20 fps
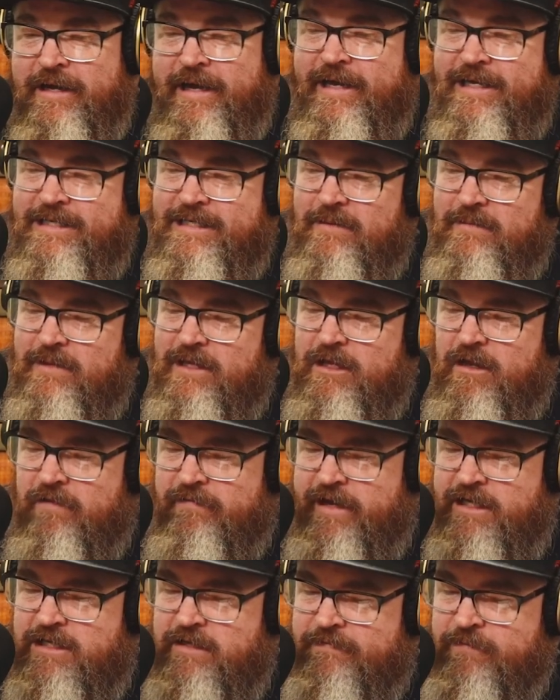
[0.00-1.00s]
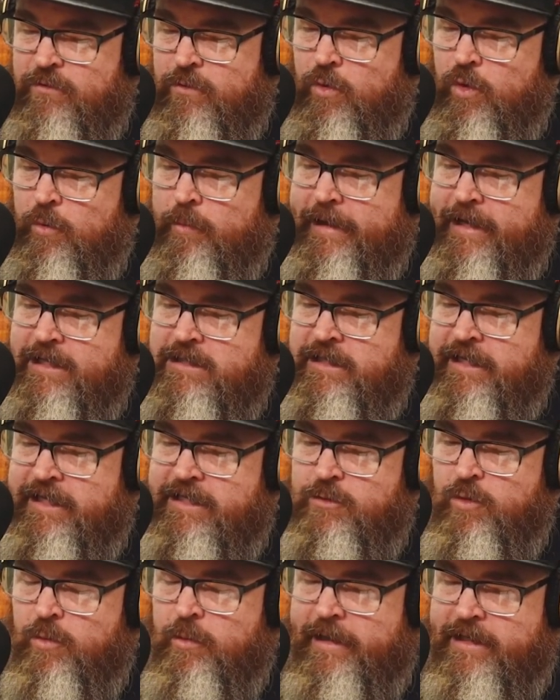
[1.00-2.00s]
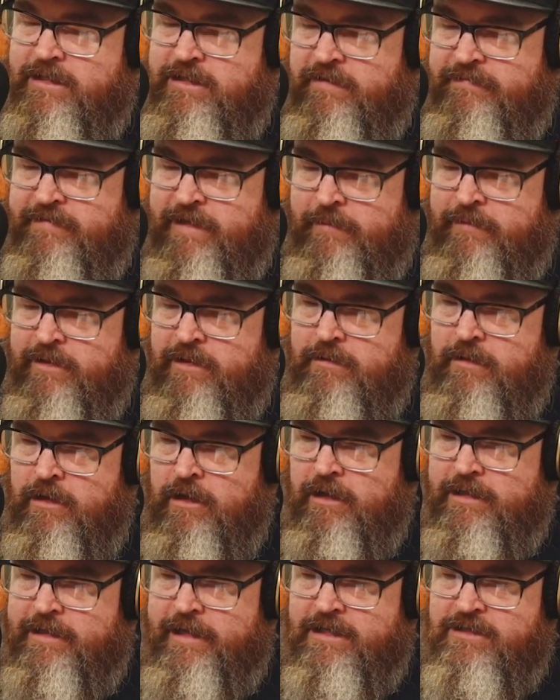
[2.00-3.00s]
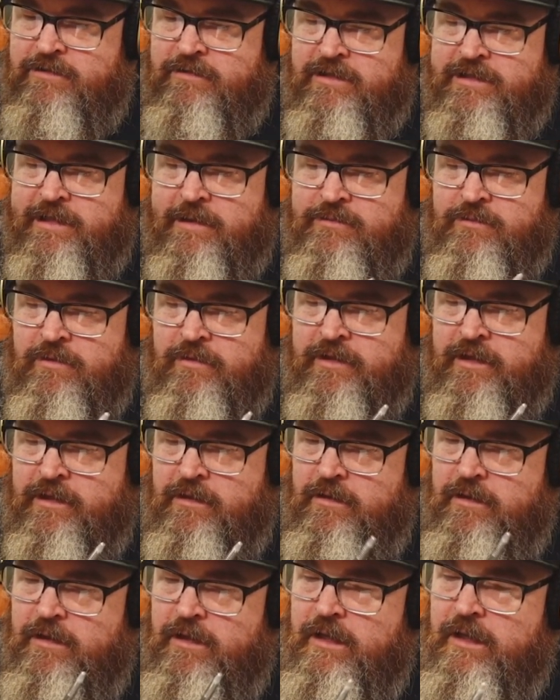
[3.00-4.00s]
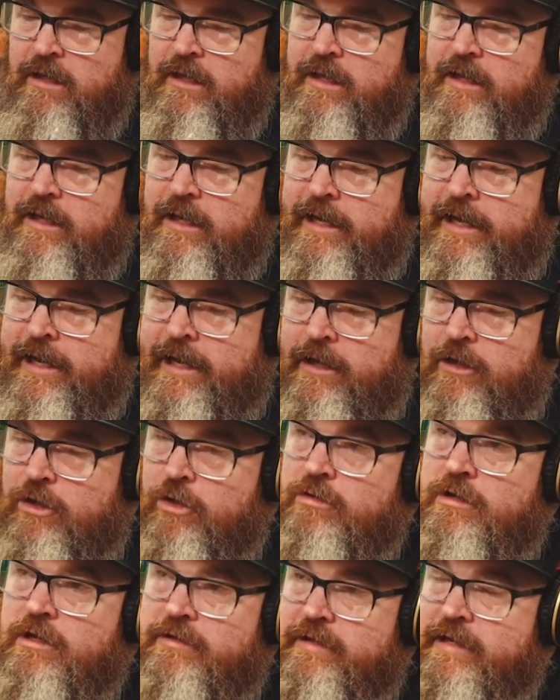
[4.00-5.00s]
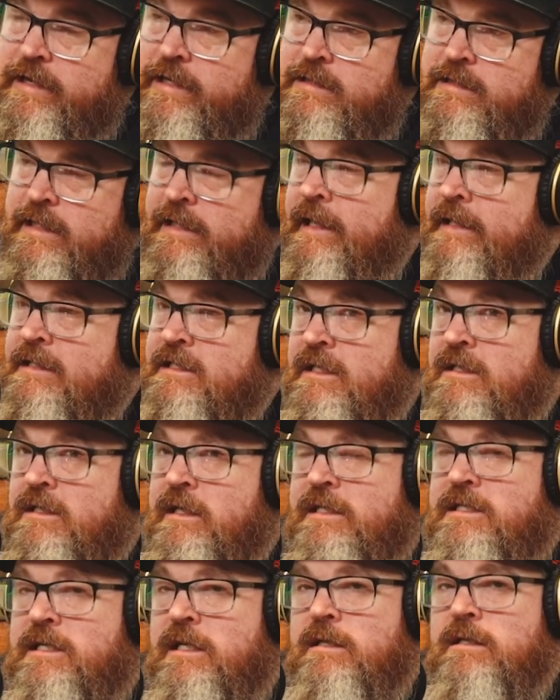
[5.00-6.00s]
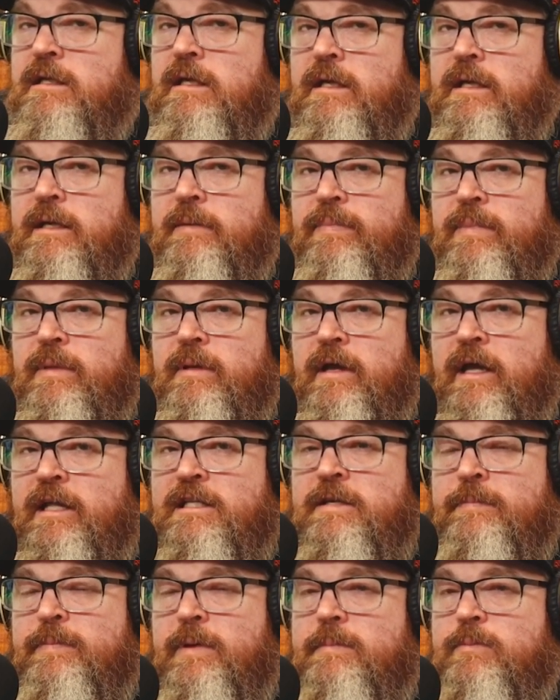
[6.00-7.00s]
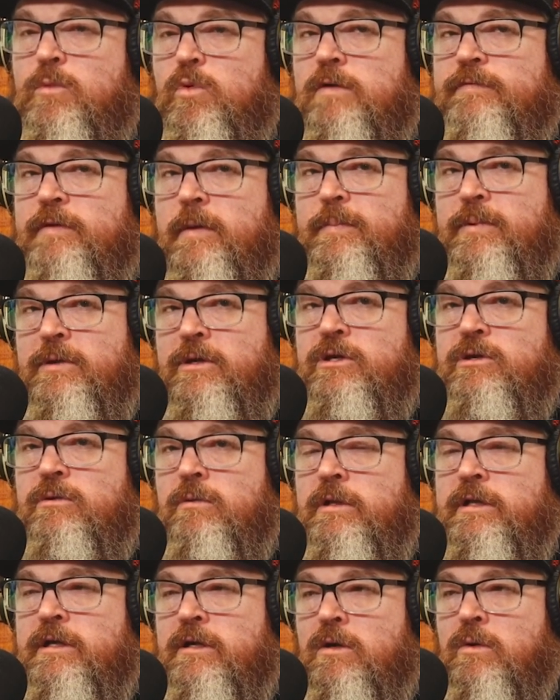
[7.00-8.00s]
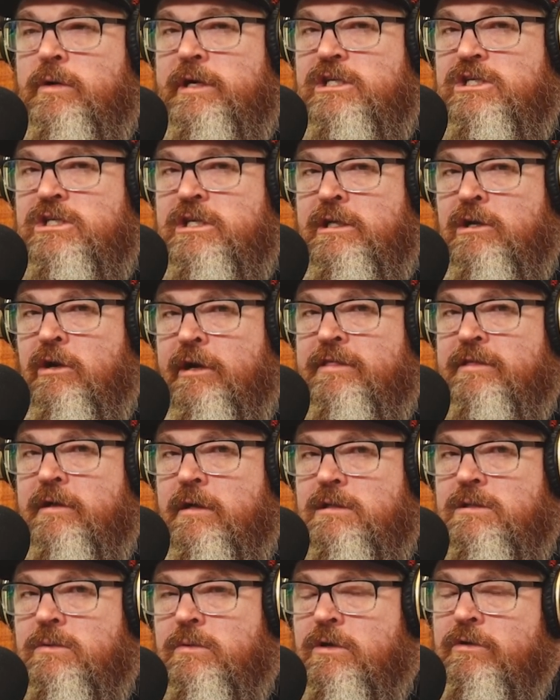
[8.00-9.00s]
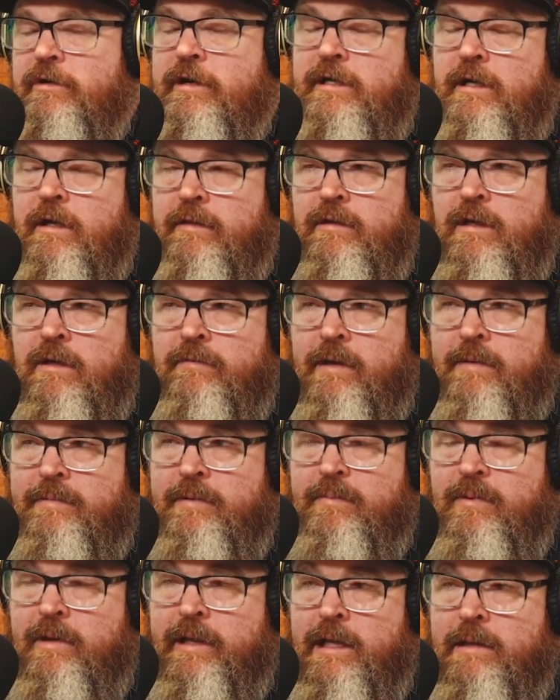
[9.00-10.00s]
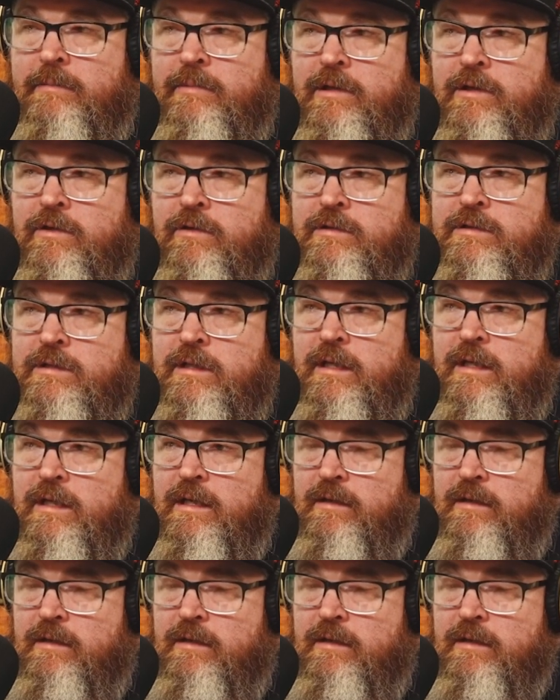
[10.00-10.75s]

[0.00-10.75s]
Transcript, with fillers: Mm. Okay, here's something that I've asked a few All Blacks and ex-All Blacks that have come in. I'd like to ask you the same sort of thing. Uh, who do you think is? And it's a it's a it's a bit more of a peculiar question, I think, to a cricketer than a rugby player because